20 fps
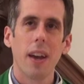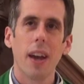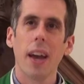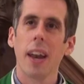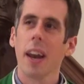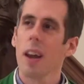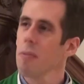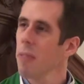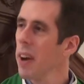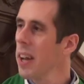
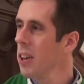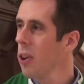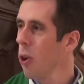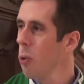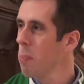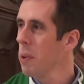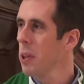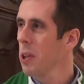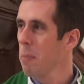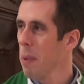And I find
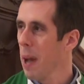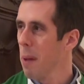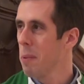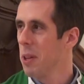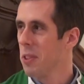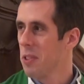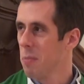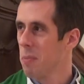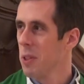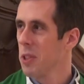hope in your
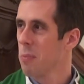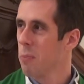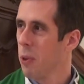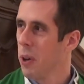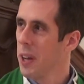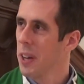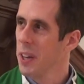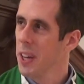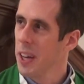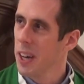baptism this
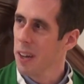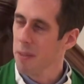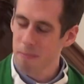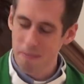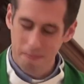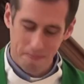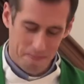morning, Nina.